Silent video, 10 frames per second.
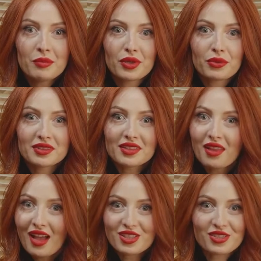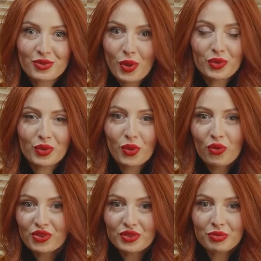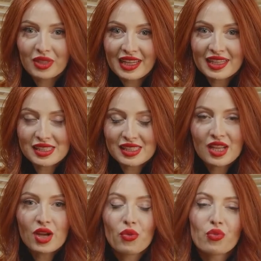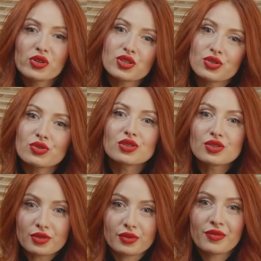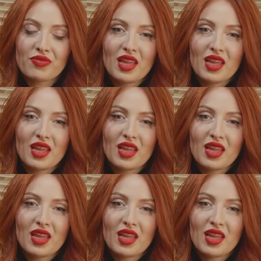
But when the lash is growing all over the place, what should you do?